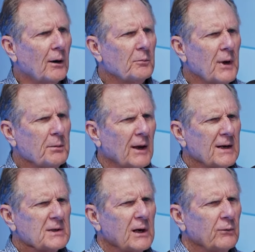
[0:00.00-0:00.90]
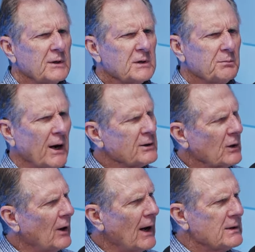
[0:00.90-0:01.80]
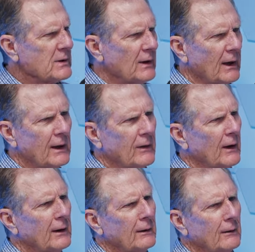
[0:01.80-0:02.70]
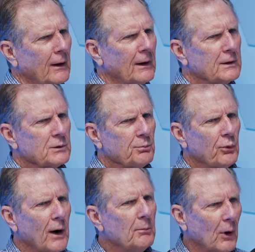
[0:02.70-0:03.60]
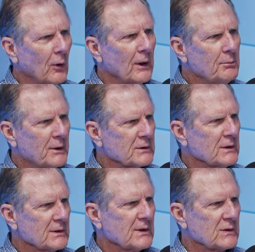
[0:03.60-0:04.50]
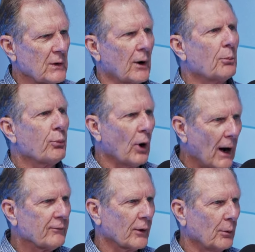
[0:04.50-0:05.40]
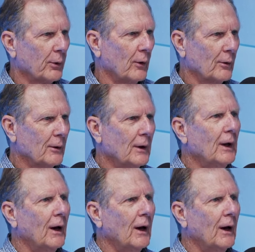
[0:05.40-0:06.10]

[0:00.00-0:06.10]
people ask if we specialize in anything, and it's primarily businesses that are profitable. Got it.